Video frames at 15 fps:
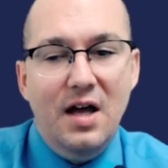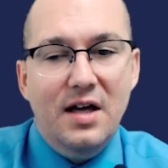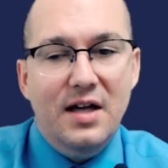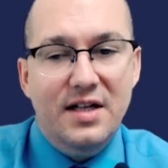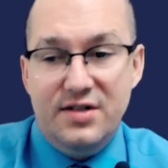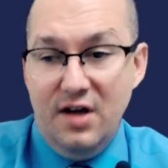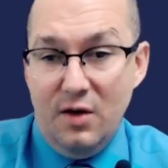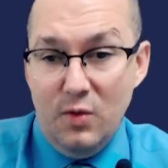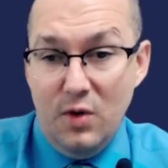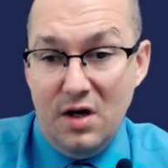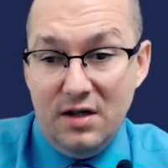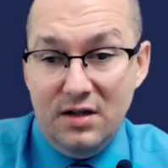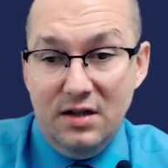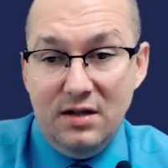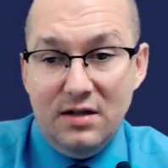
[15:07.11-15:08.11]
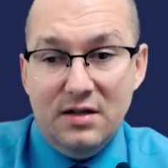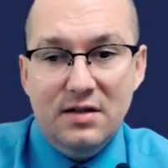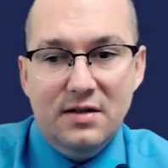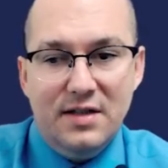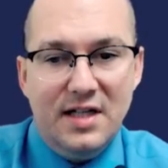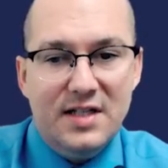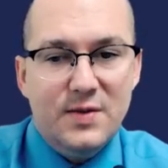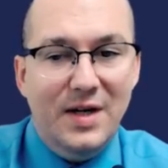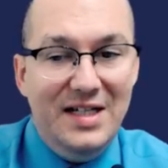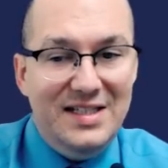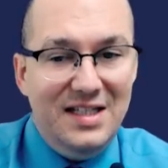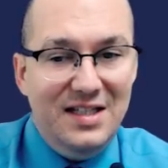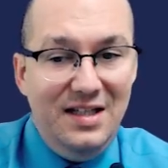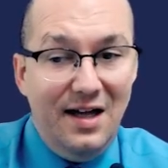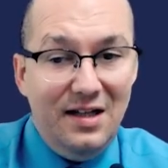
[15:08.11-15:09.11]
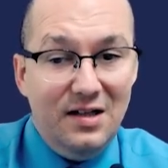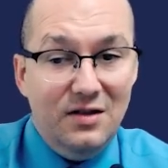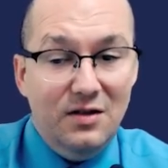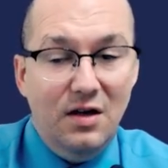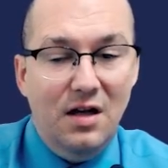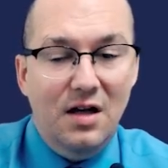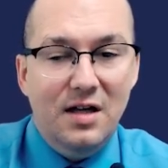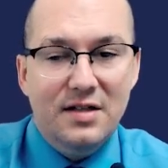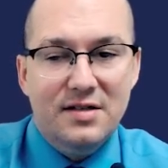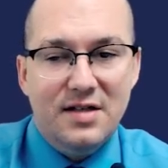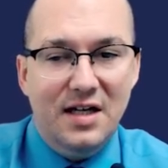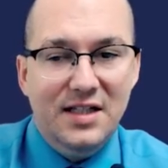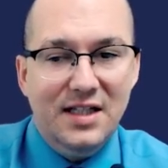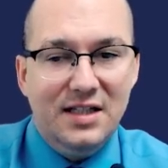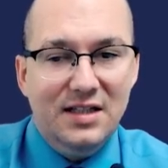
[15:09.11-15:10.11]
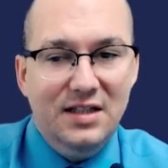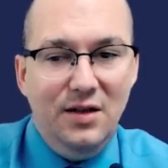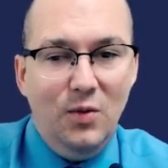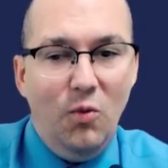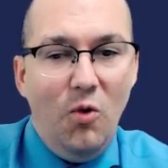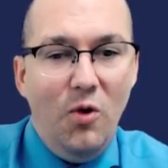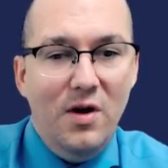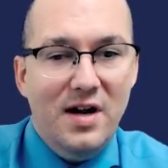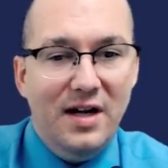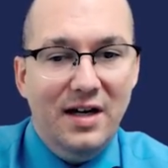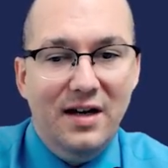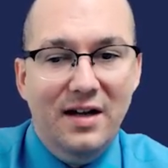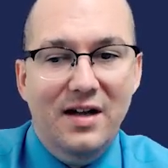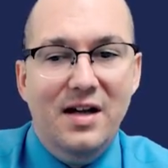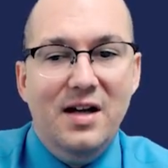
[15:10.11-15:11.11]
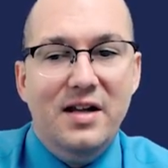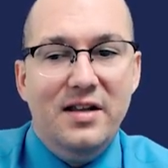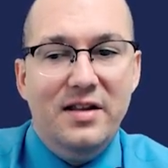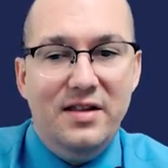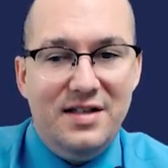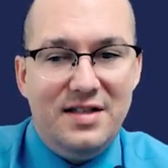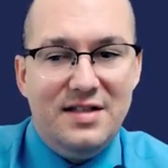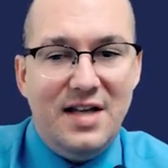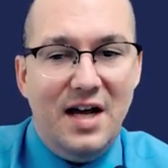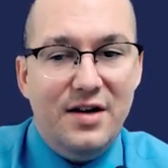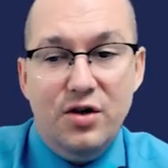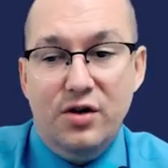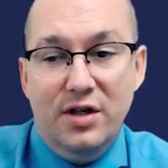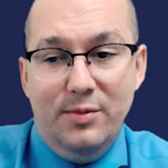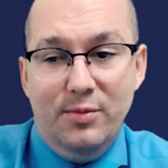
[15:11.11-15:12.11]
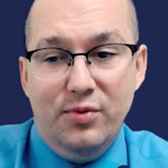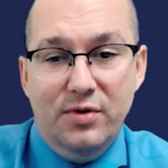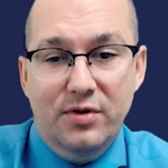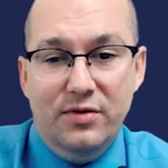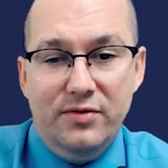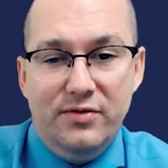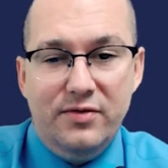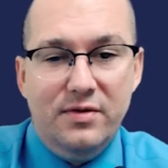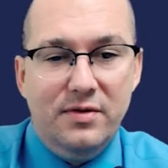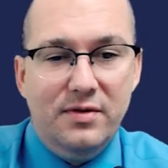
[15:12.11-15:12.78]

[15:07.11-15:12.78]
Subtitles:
It's not wrong, That's why it's in yellow. It's kind of like a little warning. This is how you could improve.